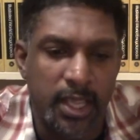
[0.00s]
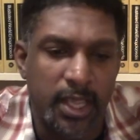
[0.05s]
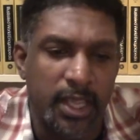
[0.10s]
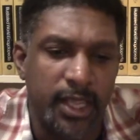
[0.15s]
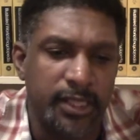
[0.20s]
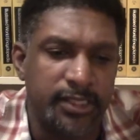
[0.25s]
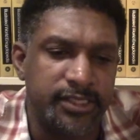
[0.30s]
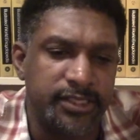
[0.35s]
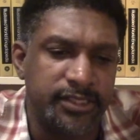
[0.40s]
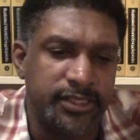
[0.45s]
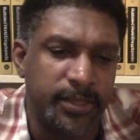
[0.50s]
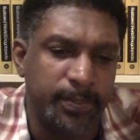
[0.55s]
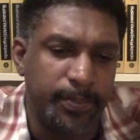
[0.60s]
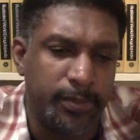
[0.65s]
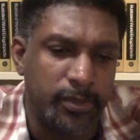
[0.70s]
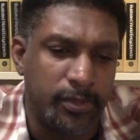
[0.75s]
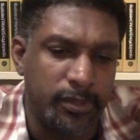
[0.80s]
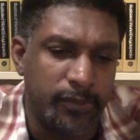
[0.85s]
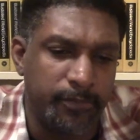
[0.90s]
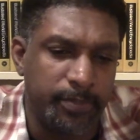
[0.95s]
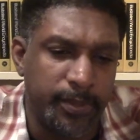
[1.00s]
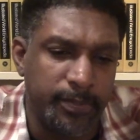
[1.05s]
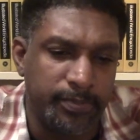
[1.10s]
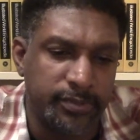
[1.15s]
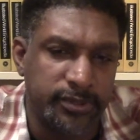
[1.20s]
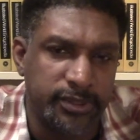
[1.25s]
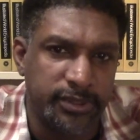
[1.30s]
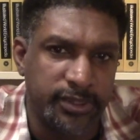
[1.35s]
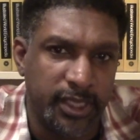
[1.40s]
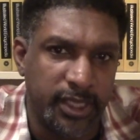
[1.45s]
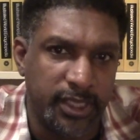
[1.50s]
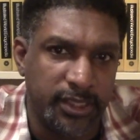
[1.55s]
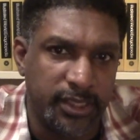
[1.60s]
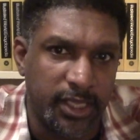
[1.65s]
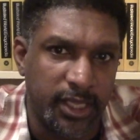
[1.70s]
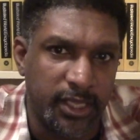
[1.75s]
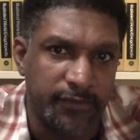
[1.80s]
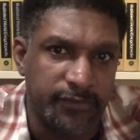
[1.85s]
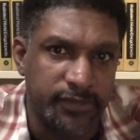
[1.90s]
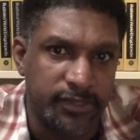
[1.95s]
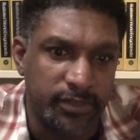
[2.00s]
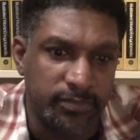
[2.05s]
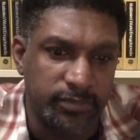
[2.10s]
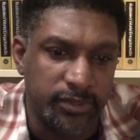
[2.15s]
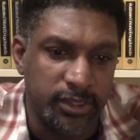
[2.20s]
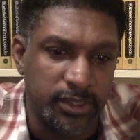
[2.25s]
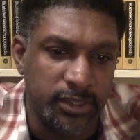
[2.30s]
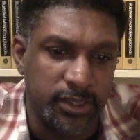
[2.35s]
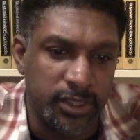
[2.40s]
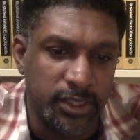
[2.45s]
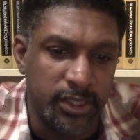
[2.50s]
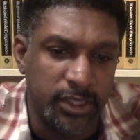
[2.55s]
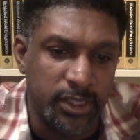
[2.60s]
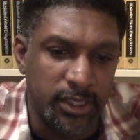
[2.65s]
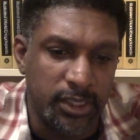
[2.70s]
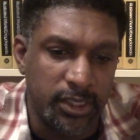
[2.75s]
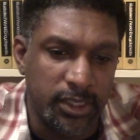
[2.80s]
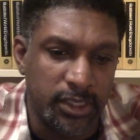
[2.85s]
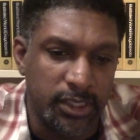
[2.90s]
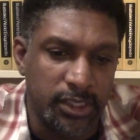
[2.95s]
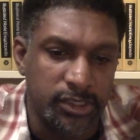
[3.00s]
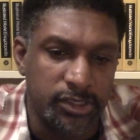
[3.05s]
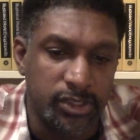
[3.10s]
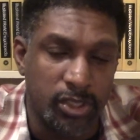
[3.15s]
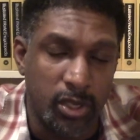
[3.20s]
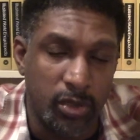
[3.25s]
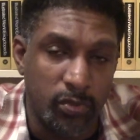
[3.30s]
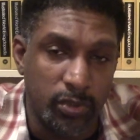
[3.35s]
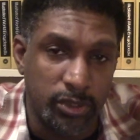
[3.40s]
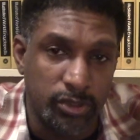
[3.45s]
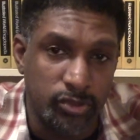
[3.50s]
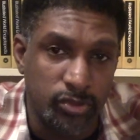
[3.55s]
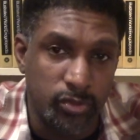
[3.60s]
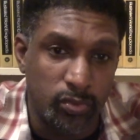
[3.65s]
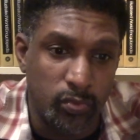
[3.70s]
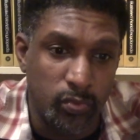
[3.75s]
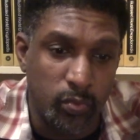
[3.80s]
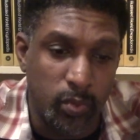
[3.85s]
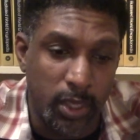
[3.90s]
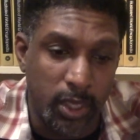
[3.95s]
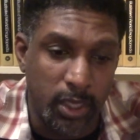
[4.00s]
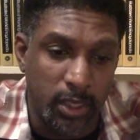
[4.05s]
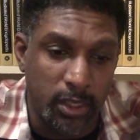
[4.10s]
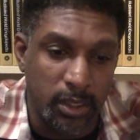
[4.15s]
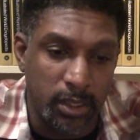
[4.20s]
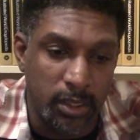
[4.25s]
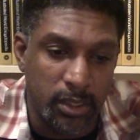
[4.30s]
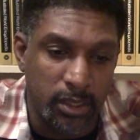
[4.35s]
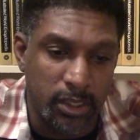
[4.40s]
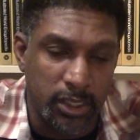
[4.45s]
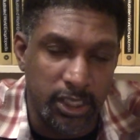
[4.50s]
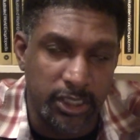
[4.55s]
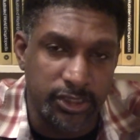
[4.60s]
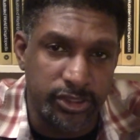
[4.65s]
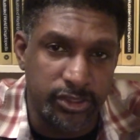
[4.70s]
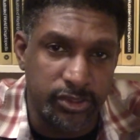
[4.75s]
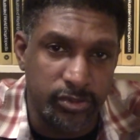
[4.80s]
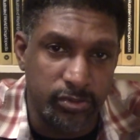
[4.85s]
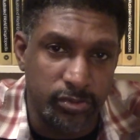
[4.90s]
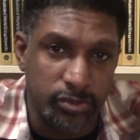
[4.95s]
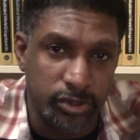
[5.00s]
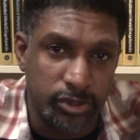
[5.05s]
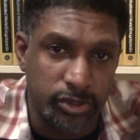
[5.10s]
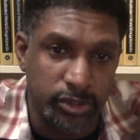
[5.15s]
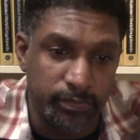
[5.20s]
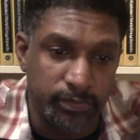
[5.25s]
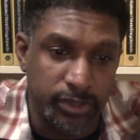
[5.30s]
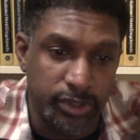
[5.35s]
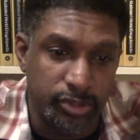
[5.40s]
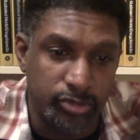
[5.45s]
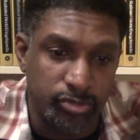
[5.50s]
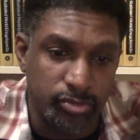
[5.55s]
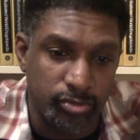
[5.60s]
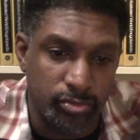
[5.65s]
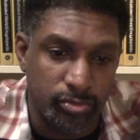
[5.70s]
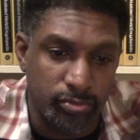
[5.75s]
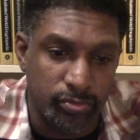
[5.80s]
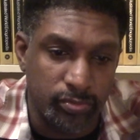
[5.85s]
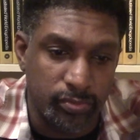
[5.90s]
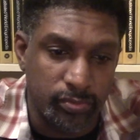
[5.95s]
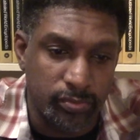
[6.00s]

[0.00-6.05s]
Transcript: It's typical of people today that if something is going too well, it's too good to be true.